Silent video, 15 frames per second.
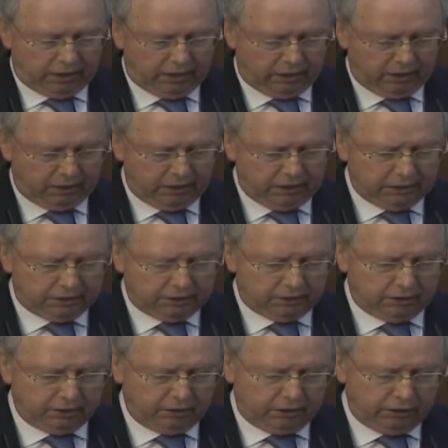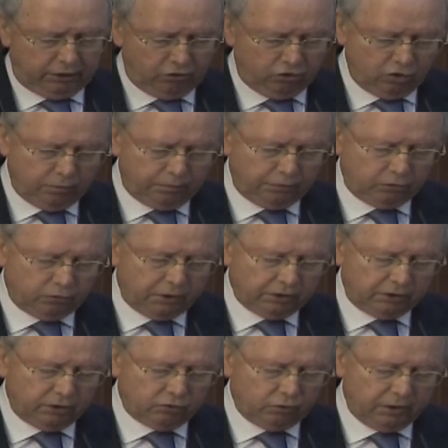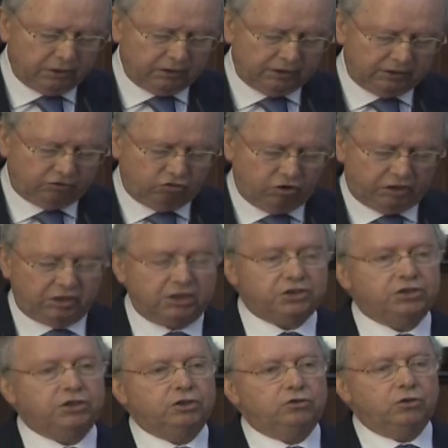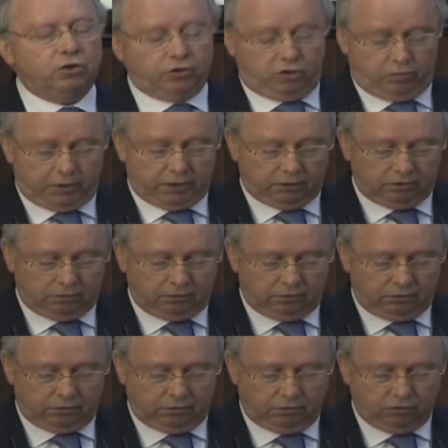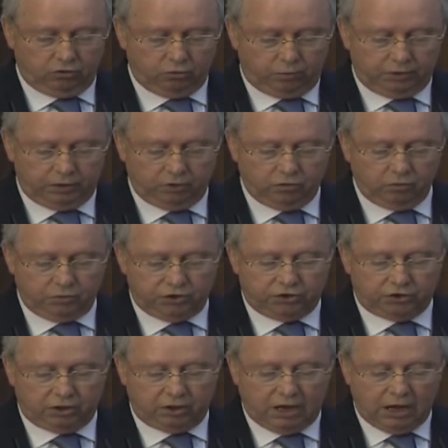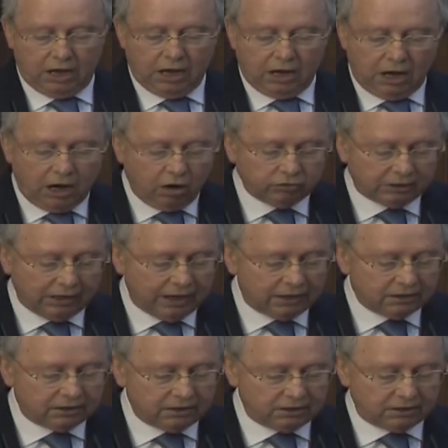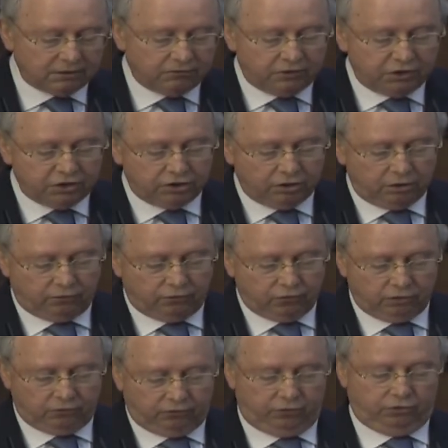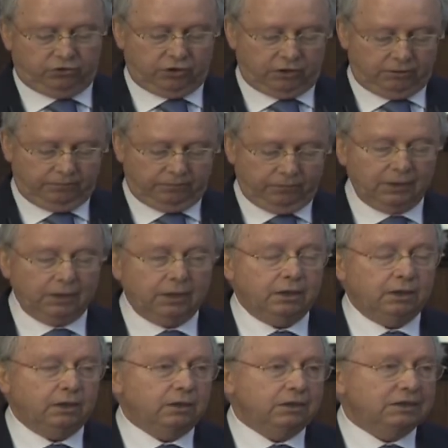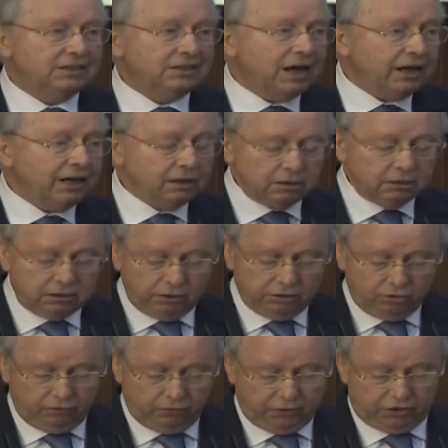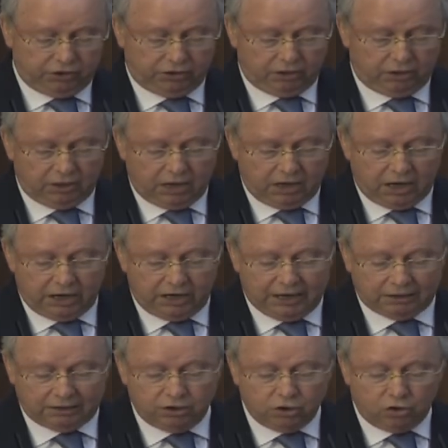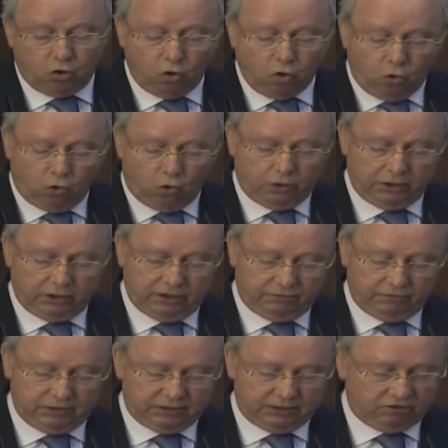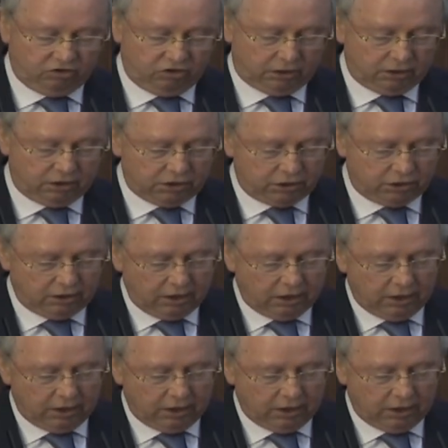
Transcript: In its Europe 2020 strategy document, the European Commission outlines its vision for the future Science and innovation are at the core of this strategy,